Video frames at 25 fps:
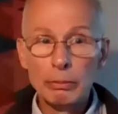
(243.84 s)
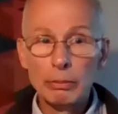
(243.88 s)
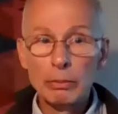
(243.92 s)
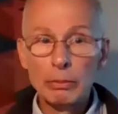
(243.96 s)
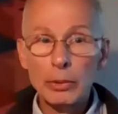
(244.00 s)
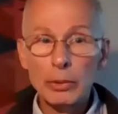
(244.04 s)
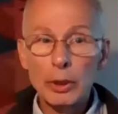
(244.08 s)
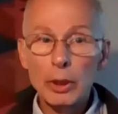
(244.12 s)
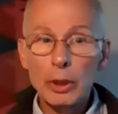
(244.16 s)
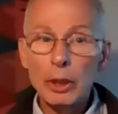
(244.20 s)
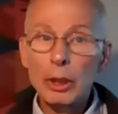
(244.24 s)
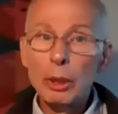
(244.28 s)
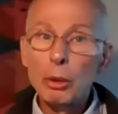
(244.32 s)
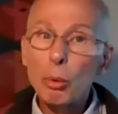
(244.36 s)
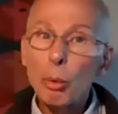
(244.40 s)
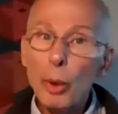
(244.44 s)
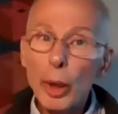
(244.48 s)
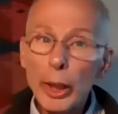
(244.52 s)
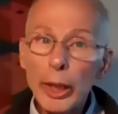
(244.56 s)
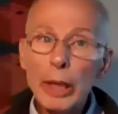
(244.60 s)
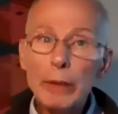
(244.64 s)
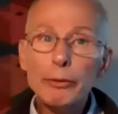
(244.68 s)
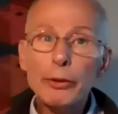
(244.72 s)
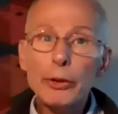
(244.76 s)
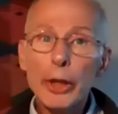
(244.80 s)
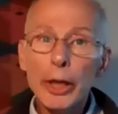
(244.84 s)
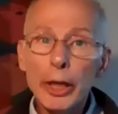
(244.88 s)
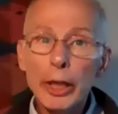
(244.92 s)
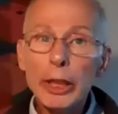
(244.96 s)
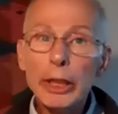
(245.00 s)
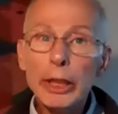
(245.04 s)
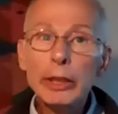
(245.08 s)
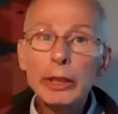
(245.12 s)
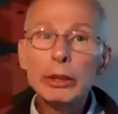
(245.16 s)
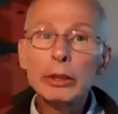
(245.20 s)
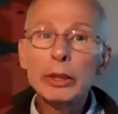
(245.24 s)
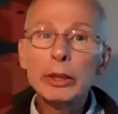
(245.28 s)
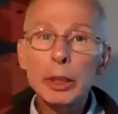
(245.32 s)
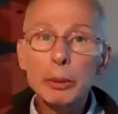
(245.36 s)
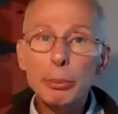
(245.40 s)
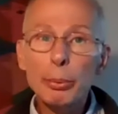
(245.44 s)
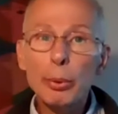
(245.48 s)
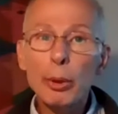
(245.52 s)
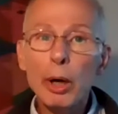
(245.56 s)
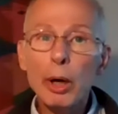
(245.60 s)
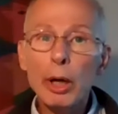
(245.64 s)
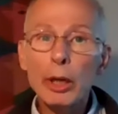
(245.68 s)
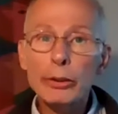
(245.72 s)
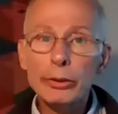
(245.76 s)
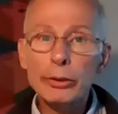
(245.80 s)
Whatever the healing
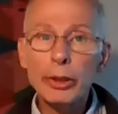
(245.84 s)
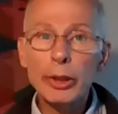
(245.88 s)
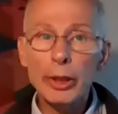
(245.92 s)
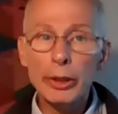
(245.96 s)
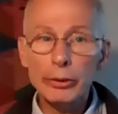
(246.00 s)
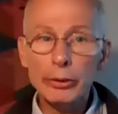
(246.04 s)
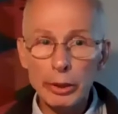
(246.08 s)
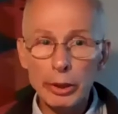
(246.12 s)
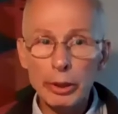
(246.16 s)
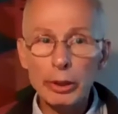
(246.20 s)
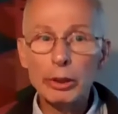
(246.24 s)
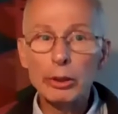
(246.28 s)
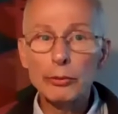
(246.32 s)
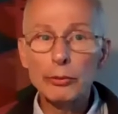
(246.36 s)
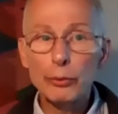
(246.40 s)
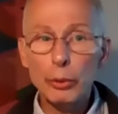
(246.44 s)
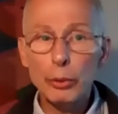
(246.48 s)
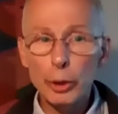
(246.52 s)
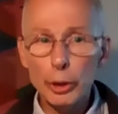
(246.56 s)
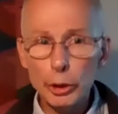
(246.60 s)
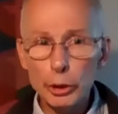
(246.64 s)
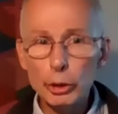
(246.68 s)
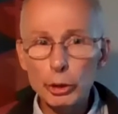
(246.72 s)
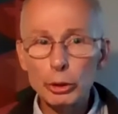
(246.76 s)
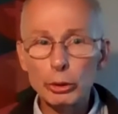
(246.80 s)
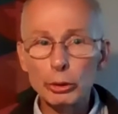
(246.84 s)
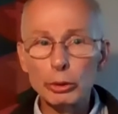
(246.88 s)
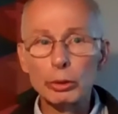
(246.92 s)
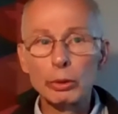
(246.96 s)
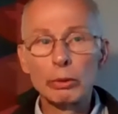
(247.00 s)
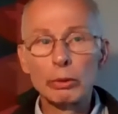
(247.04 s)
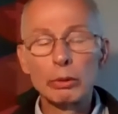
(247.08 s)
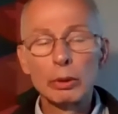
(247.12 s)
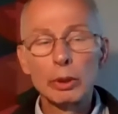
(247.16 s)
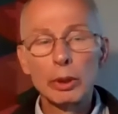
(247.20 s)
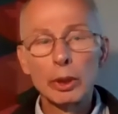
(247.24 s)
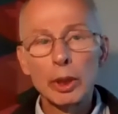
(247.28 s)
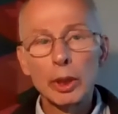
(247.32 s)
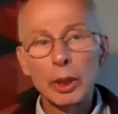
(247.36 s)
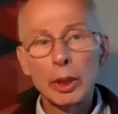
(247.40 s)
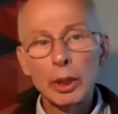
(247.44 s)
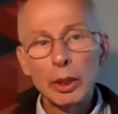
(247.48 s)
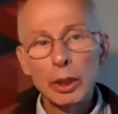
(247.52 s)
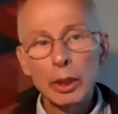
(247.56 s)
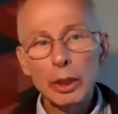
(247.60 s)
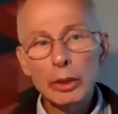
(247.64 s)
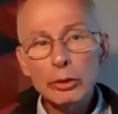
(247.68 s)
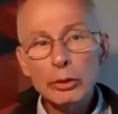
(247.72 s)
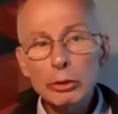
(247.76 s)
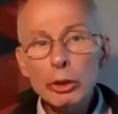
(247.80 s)
process is for you,
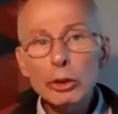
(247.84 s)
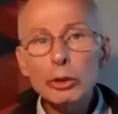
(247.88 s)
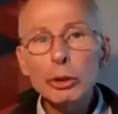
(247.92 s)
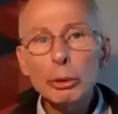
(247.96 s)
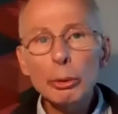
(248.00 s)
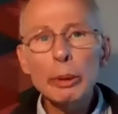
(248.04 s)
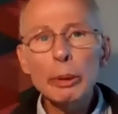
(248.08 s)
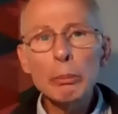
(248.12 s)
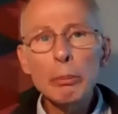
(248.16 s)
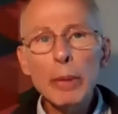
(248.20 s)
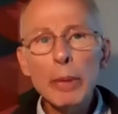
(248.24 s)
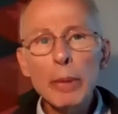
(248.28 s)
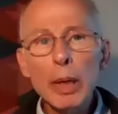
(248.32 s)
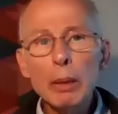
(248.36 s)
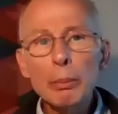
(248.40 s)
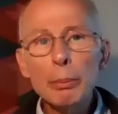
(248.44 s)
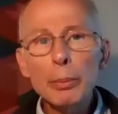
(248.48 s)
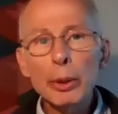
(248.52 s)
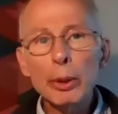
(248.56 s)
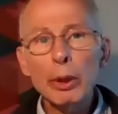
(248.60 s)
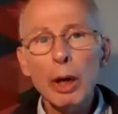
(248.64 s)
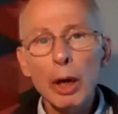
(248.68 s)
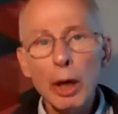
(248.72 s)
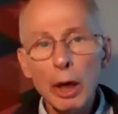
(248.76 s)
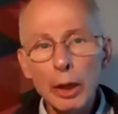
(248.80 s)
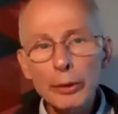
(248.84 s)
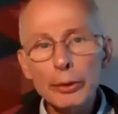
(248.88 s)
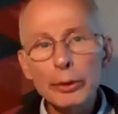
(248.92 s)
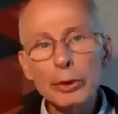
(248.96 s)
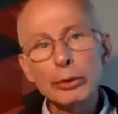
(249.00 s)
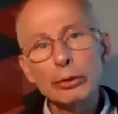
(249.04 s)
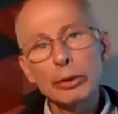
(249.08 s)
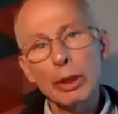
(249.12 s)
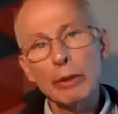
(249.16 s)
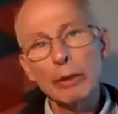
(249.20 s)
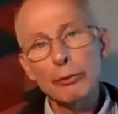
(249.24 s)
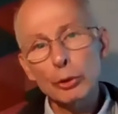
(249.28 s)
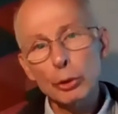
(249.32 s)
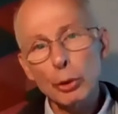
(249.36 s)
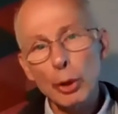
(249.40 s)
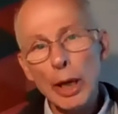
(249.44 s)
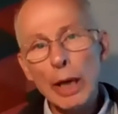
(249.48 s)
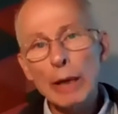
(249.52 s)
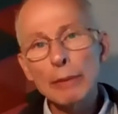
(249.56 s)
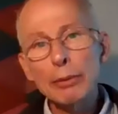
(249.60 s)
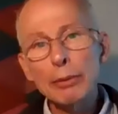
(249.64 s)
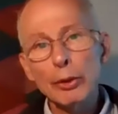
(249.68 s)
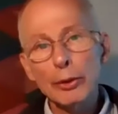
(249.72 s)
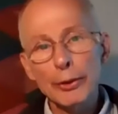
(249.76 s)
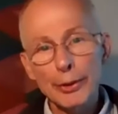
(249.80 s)
it's good to remember others have
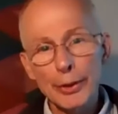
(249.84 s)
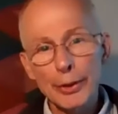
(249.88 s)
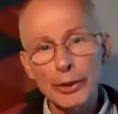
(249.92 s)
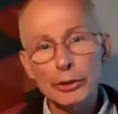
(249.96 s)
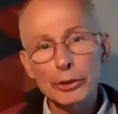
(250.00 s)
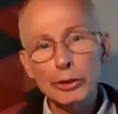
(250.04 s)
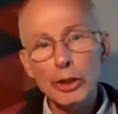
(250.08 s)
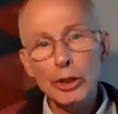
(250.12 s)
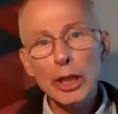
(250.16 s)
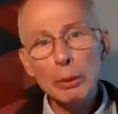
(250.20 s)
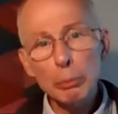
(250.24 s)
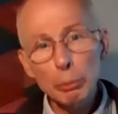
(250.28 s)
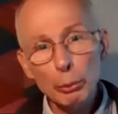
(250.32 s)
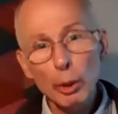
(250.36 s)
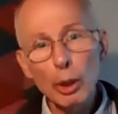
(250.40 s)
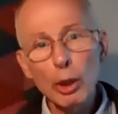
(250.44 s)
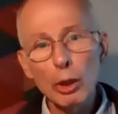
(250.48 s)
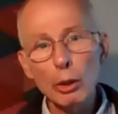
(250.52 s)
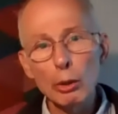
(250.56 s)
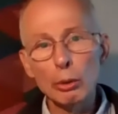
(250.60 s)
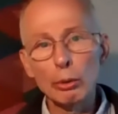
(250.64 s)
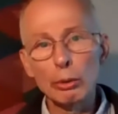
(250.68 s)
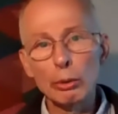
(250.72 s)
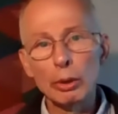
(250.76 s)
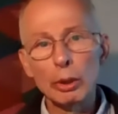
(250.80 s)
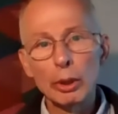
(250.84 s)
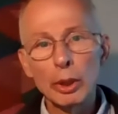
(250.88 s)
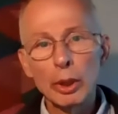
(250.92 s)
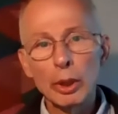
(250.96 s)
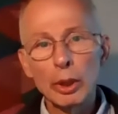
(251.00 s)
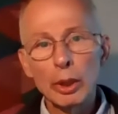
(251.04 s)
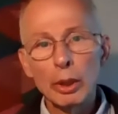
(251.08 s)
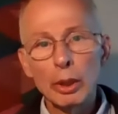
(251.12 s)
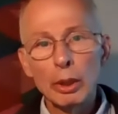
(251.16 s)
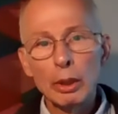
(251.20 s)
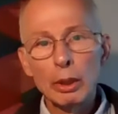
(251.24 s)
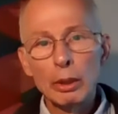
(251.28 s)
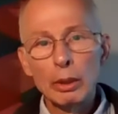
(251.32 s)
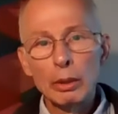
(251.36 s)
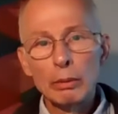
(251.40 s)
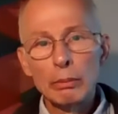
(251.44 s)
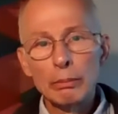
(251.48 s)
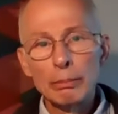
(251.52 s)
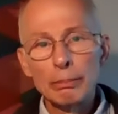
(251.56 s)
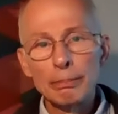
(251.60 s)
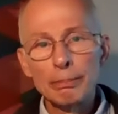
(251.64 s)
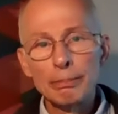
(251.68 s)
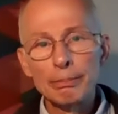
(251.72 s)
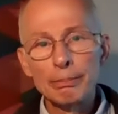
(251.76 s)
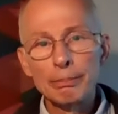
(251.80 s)
traveled the same road
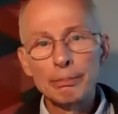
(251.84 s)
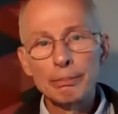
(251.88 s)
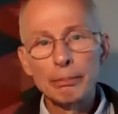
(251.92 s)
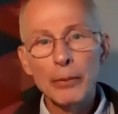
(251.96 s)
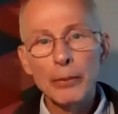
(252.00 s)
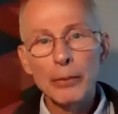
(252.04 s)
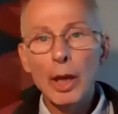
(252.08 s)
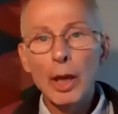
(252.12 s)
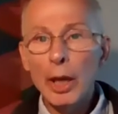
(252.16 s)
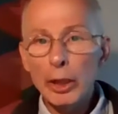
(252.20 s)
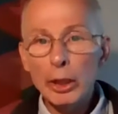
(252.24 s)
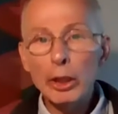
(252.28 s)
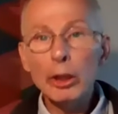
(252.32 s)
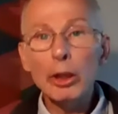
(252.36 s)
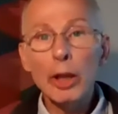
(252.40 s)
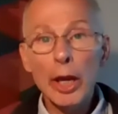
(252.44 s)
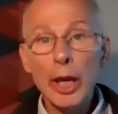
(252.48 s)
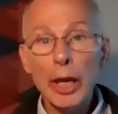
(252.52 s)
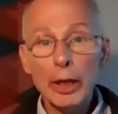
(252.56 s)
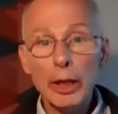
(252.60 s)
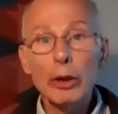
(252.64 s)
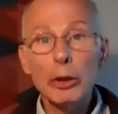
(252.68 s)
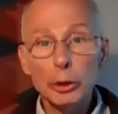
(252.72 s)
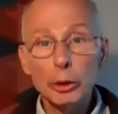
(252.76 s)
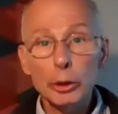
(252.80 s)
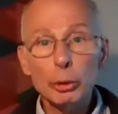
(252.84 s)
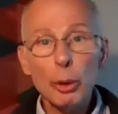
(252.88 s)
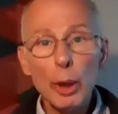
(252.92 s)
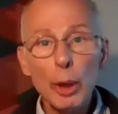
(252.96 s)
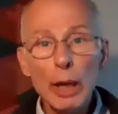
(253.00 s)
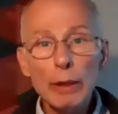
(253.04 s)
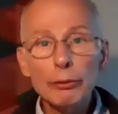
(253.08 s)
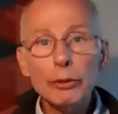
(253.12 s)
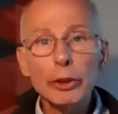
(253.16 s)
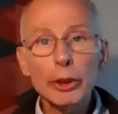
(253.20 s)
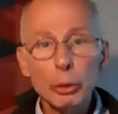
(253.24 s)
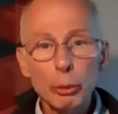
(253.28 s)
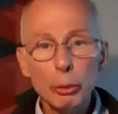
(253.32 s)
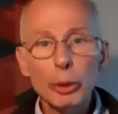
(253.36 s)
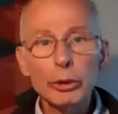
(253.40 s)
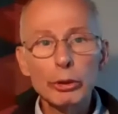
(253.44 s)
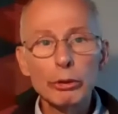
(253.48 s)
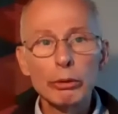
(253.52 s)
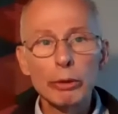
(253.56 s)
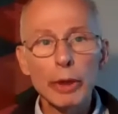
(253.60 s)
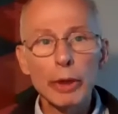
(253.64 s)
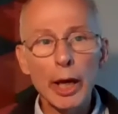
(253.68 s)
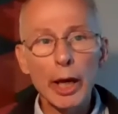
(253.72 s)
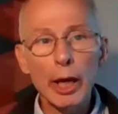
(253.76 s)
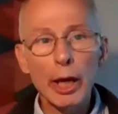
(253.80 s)
and are traveling with you
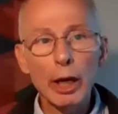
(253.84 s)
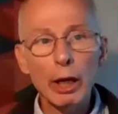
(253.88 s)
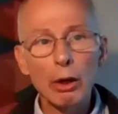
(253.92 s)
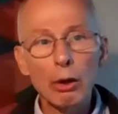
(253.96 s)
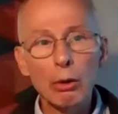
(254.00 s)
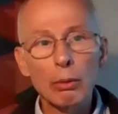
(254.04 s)
now.